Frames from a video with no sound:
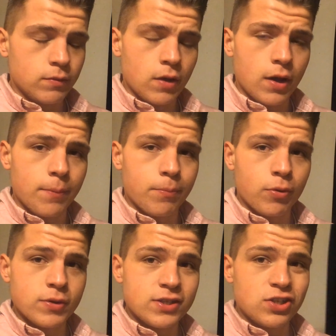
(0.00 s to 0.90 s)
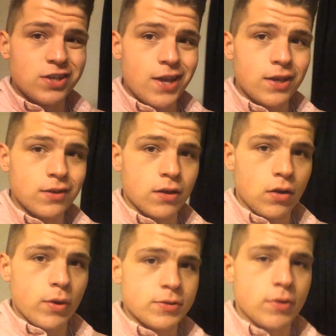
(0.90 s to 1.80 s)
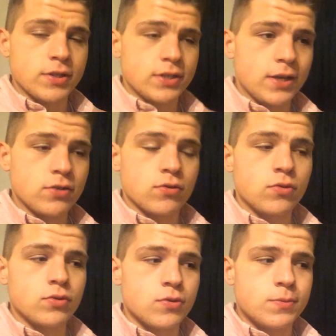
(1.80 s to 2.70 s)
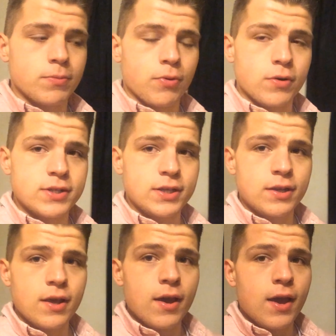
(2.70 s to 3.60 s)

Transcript: a protein shake, a Quest protein shake, so two scoops of protein.